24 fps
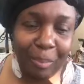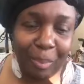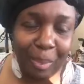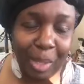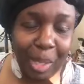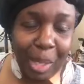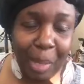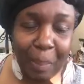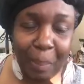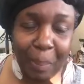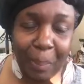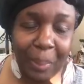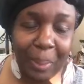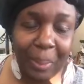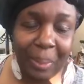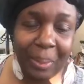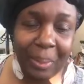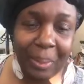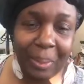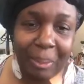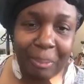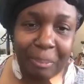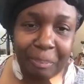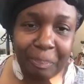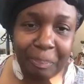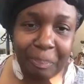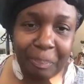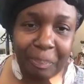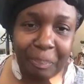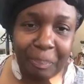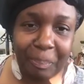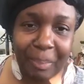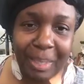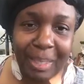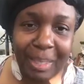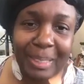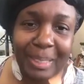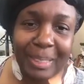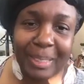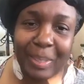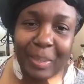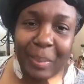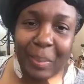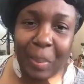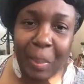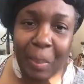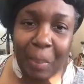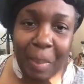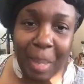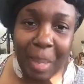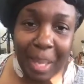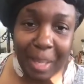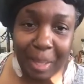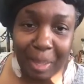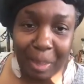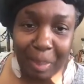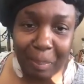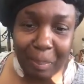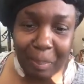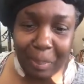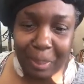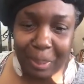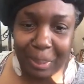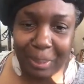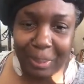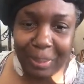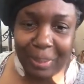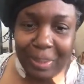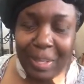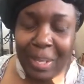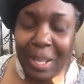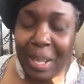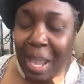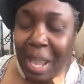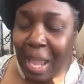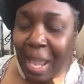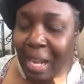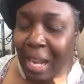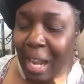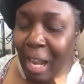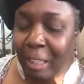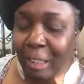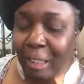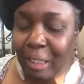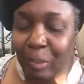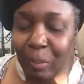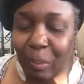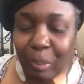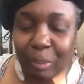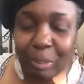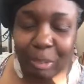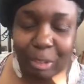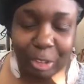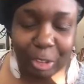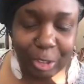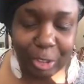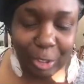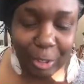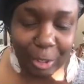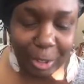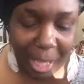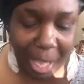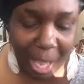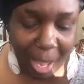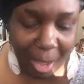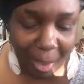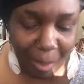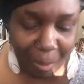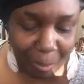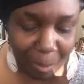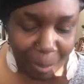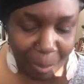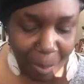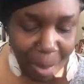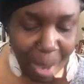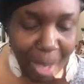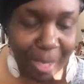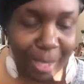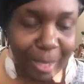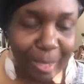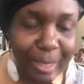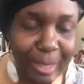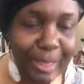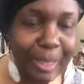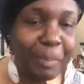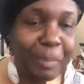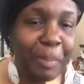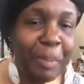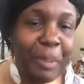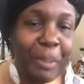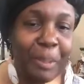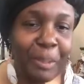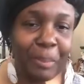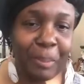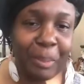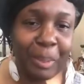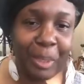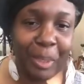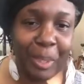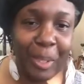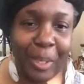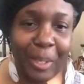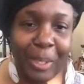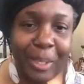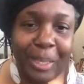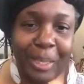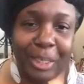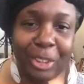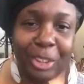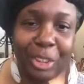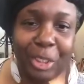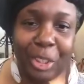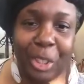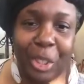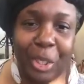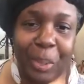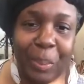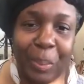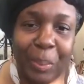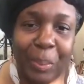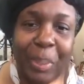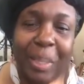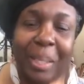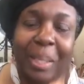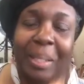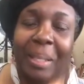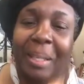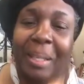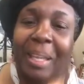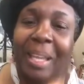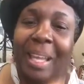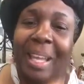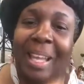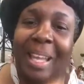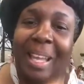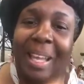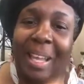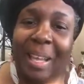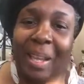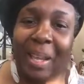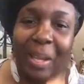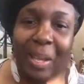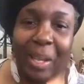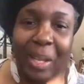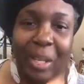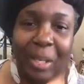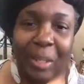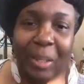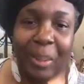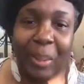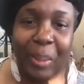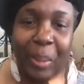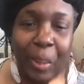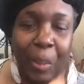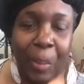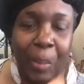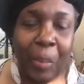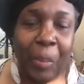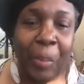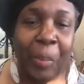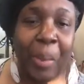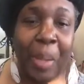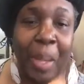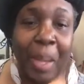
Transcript: up here. And so I'm back up here. And I just wanted to share y'all with my little experience with the air conditioning unit. You know,